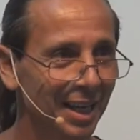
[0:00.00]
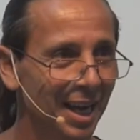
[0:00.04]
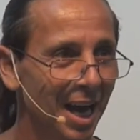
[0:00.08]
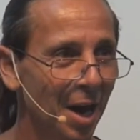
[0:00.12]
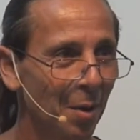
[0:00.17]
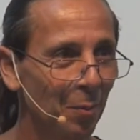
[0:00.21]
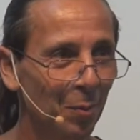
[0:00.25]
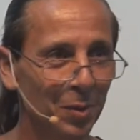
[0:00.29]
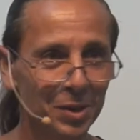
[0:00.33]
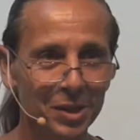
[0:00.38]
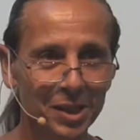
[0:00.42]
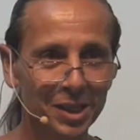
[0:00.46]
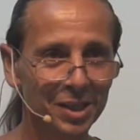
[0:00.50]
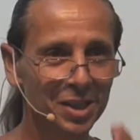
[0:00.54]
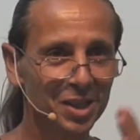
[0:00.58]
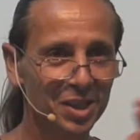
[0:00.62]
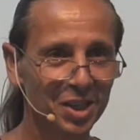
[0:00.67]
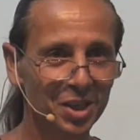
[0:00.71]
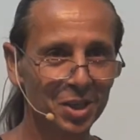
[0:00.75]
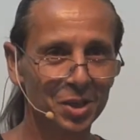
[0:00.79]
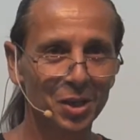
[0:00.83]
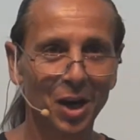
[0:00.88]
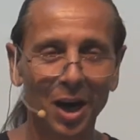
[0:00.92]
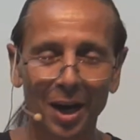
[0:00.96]
And what's its
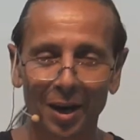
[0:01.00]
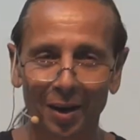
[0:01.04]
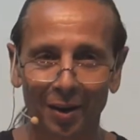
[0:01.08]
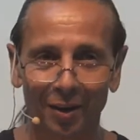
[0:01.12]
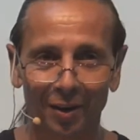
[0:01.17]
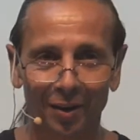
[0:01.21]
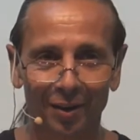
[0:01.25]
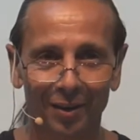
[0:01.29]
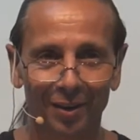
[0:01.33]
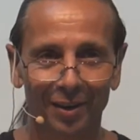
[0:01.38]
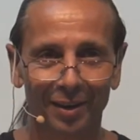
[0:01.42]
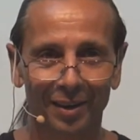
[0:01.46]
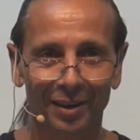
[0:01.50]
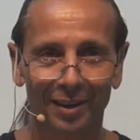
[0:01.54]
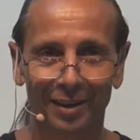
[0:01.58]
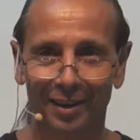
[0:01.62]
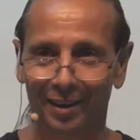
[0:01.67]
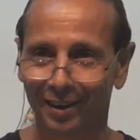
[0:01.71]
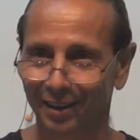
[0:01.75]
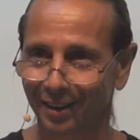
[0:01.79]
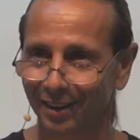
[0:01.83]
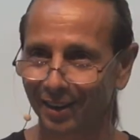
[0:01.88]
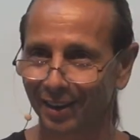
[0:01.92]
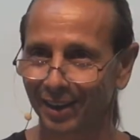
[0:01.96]
desire?
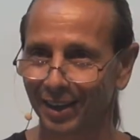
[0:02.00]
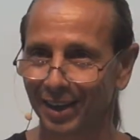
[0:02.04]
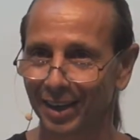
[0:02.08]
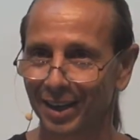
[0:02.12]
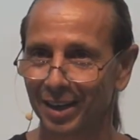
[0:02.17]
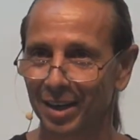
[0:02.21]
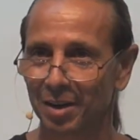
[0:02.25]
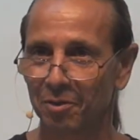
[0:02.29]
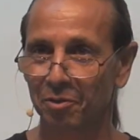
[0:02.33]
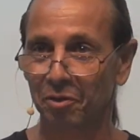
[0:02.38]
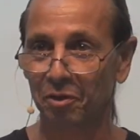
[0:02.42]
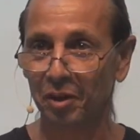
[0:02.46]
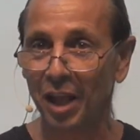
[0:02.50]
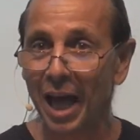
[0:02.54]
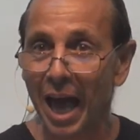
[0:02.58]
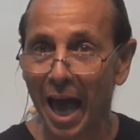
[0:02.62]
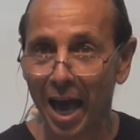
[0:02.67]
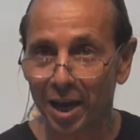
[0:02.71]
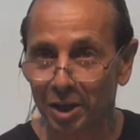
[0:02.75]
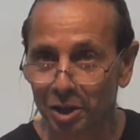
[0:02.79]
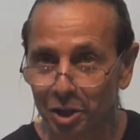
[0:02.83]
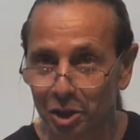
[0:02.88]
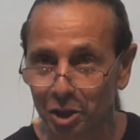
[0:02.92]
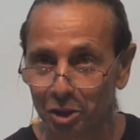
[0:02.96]

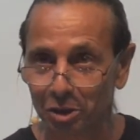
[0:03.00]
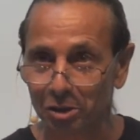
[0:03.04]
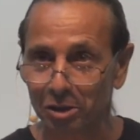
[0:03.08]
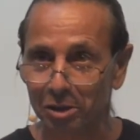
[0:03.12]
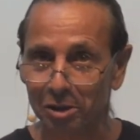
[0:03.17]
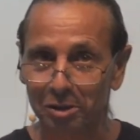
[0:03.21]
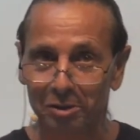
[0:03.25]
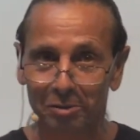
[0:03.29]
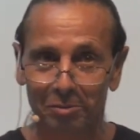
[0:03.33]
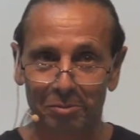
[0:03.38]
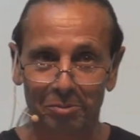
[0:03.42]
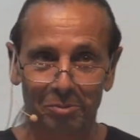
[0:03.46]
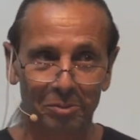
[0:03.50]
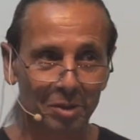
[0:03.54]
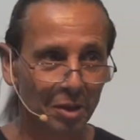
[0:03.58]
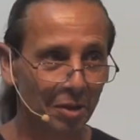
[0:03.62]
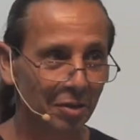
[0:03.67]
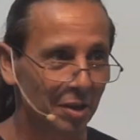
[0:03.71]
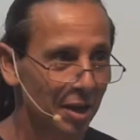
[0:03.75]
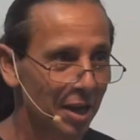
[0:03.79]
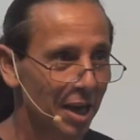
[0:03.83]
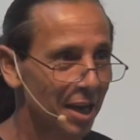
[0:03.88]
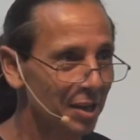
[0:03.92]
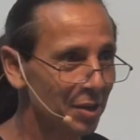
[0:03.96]
Flesh.
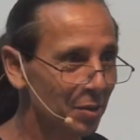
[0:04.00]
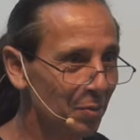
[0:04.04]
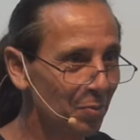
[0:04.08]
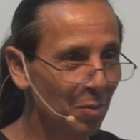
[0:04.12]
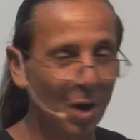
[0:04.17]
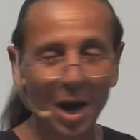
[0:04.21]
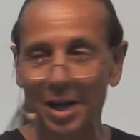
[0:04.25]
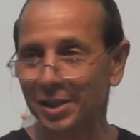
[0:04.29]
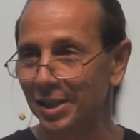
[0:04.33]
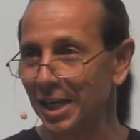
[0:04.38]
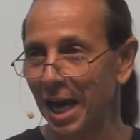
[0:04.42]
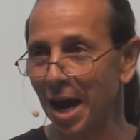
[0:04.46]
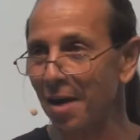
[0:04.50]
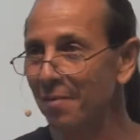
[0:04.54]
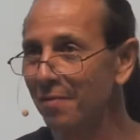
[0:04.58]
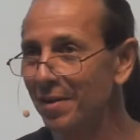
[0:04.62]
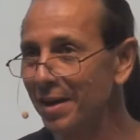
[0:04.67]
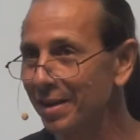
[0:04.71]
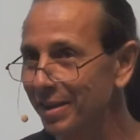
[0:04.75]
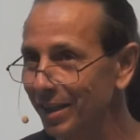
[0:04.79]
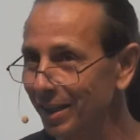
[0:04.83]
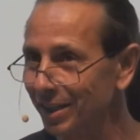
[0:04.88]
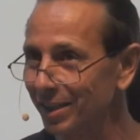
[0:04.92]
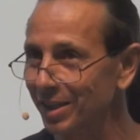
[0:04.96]
It wants
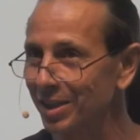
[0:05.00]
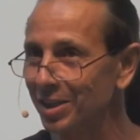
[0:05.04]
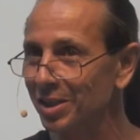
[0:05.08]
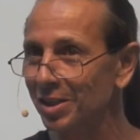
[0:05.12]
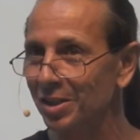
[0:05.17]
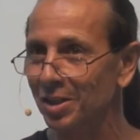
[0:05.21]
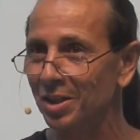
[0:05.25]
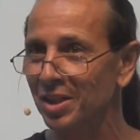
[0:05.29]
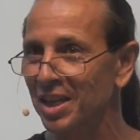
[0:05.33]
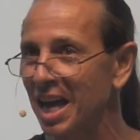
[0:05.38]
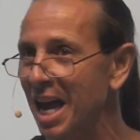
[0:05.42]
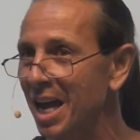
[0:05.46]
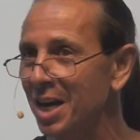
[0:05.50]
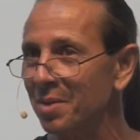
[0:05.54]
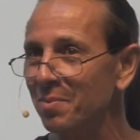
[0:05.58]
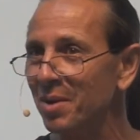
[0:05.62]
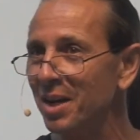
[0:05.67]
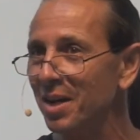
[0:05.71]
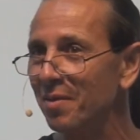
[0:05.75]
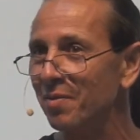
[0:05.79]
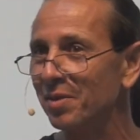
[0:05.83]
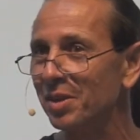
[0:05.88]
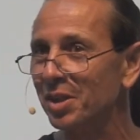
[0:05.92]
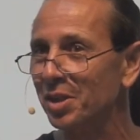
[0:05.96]
everything. Doesn't the
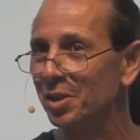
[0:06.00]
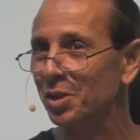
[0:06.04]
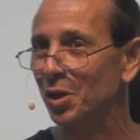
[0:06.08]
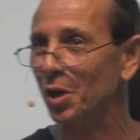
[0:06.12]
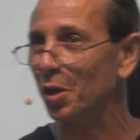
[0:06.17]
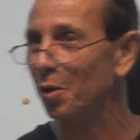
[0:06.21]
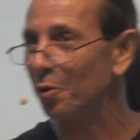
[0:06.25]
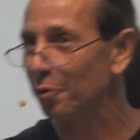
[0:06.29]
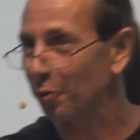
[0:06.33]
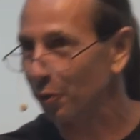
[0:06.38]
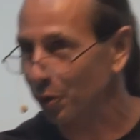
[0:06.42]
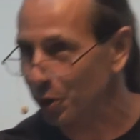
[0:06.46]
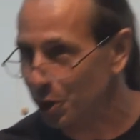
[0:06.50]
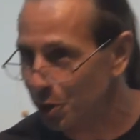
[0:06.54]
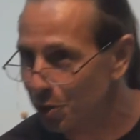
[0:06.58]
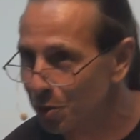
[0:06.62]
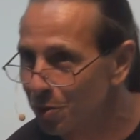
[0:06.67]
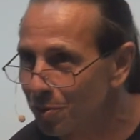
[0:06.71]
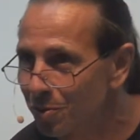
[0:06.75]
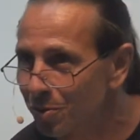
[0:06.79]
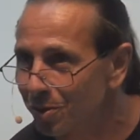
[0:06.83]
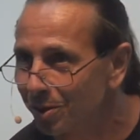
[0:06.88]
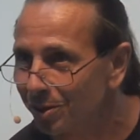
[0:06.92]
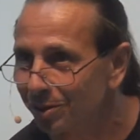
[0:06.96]
enemy have a desire for
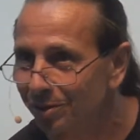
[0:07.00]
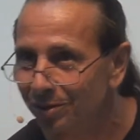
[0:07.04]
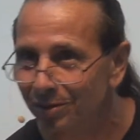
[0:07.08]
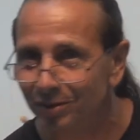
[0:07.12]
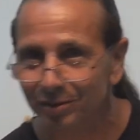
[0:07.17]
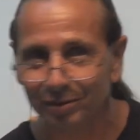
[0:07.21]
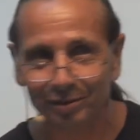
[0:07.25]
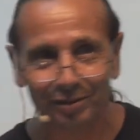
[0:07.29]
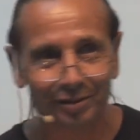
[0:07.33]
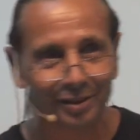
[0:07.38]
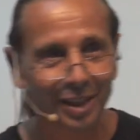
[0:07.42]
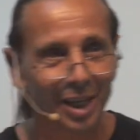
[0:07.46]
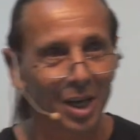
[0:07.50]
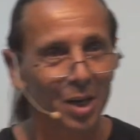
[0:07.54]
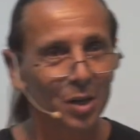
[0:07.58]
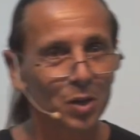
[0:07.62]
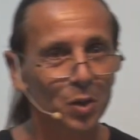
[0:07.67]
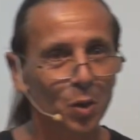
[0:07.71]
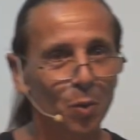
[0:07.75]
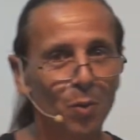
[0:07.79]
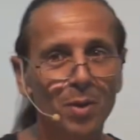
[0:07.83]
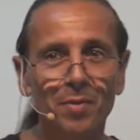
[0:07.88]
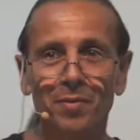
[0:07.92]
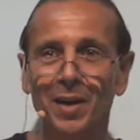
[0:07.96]
you?
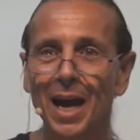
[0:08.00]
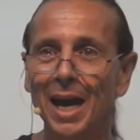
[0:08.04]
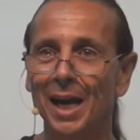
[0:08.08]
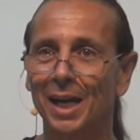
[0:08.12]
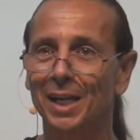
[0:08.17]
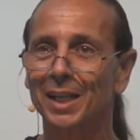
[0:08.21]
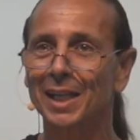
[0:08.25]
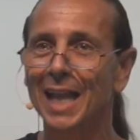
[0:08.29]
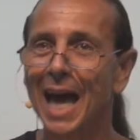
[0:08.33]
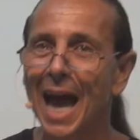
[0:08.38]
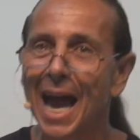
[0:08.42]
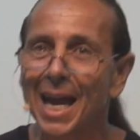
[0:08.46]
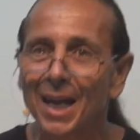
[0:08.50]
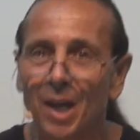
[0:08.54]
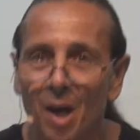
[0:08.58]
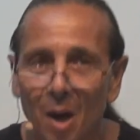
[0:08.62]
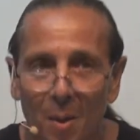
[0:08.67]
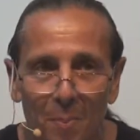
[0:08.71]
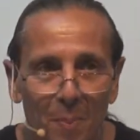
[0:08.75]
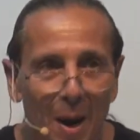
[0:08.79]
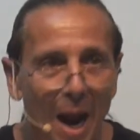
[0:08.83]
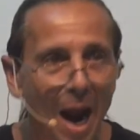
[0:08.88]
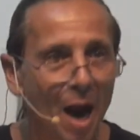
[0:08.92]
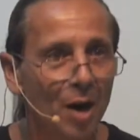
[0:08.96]
So we've got to line
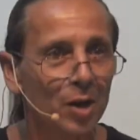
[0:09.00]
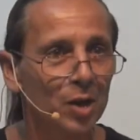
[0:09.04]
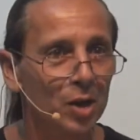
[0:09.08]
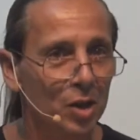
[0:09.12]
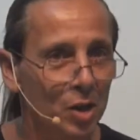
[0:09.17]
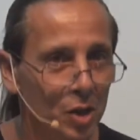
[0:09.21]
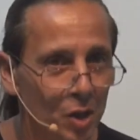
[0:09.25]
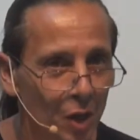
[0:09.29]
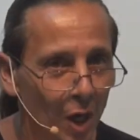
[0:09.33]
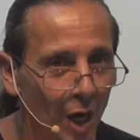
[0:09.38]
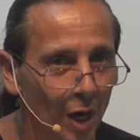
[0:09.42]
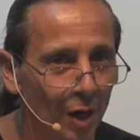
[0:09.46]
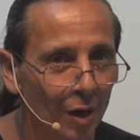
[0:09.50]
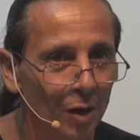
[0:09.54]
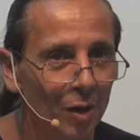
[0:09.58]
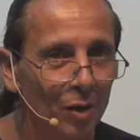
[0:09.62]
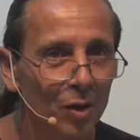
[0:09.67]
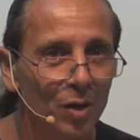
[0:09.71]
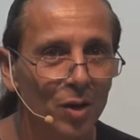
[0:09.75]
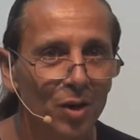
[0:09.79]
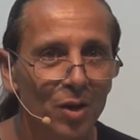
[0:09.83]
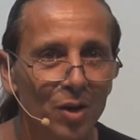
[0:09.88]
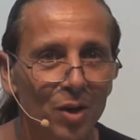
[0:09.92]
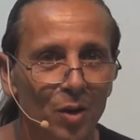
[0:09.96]
up our
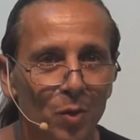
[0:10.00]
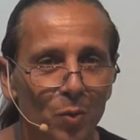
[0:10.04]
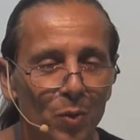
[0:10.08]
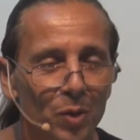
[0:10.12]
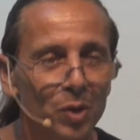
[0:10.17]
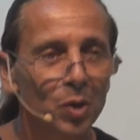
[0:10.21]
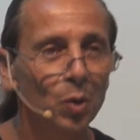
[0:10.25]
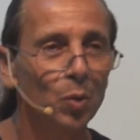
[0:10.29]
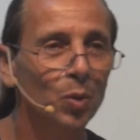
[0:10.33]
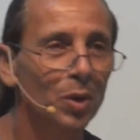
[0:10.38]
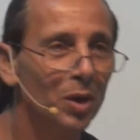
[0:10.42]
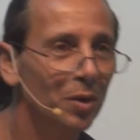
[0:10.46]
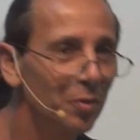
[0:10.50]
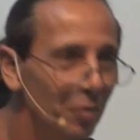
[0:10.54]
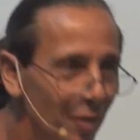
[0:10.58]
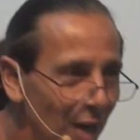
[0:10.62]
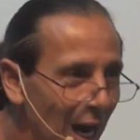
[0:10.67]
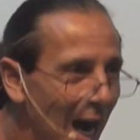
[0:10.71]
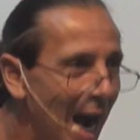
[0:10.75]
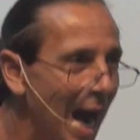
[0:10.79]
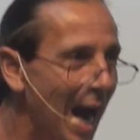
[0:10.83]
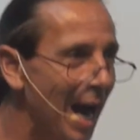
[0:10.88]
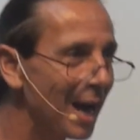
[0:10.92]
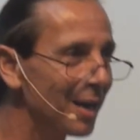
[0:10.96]
desire with the will of
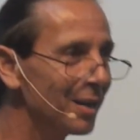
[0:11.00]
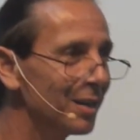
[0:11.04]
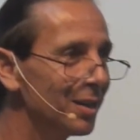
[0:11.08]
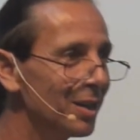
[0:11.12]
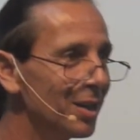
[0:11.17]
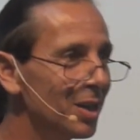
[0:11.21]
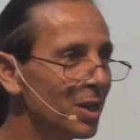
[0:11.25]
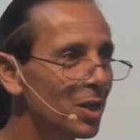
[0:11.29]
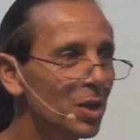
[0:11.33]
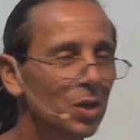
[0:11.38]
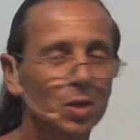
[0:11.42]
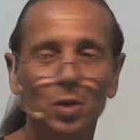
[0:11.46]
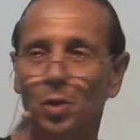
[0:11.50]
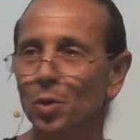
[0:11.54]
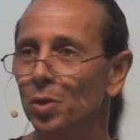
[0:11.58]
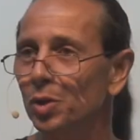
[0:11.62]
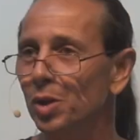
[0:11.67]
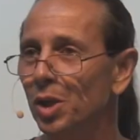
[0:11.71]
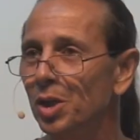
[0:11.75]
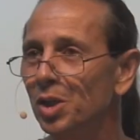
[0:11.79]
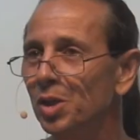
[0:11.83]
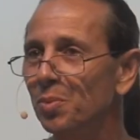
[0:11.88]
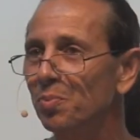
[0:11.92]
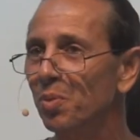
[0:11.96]
God so
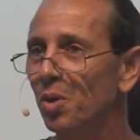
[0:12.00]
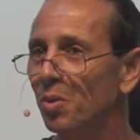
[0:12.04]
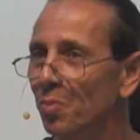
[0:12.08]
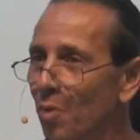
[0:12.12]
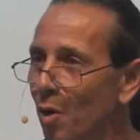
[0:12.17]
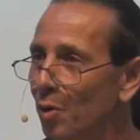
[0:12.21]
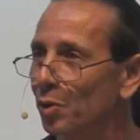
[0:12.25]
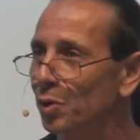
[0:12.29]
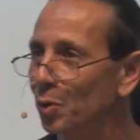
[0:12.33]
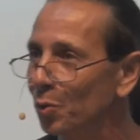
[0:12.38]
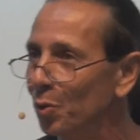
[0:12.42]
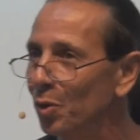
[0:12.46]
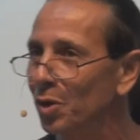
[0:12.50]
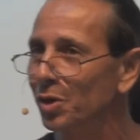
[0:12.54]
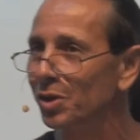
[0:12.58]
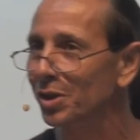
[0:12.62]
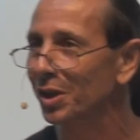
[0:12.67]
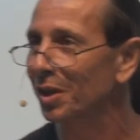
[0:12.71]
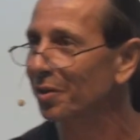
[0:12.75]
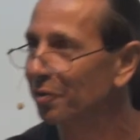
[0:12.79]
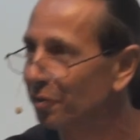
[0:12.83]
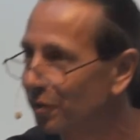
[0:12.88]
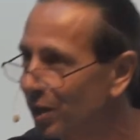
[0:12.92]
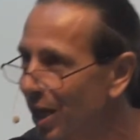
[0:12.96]
it doesn't promote the
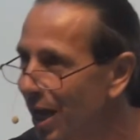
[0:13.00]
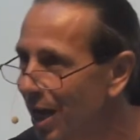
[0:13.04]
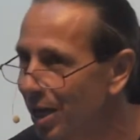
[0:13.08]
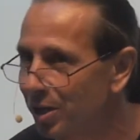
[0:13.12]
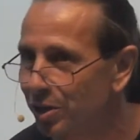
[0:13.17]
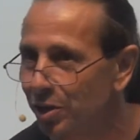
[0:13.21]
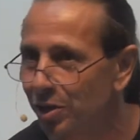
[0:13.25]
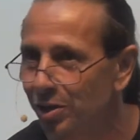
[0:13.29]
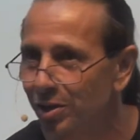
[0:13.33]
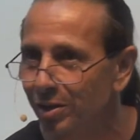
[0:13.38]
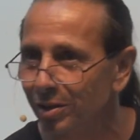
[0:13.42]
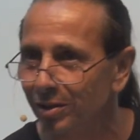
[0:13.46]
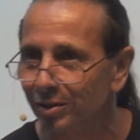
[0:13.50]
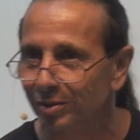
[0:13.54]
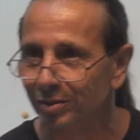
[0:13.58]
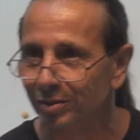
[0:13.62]
works of the flesh.